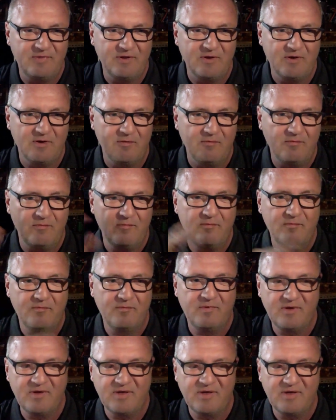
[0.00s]
you know,
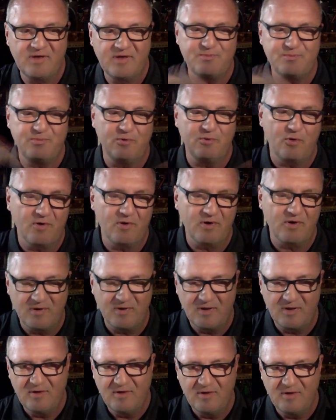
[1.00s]

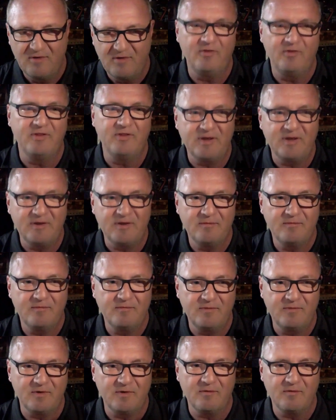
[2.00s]
explored fully,
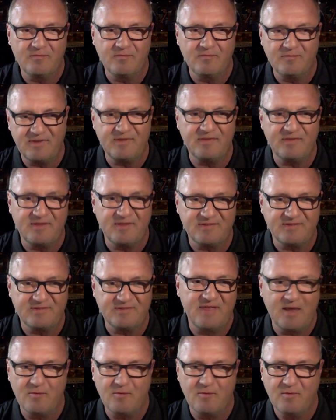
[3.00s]

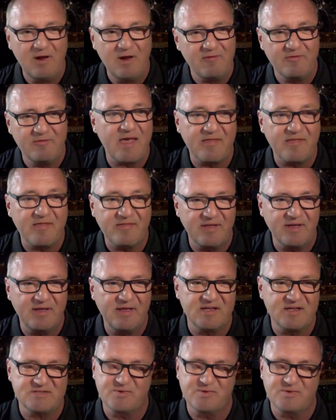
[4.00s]
this thing, whatever that thing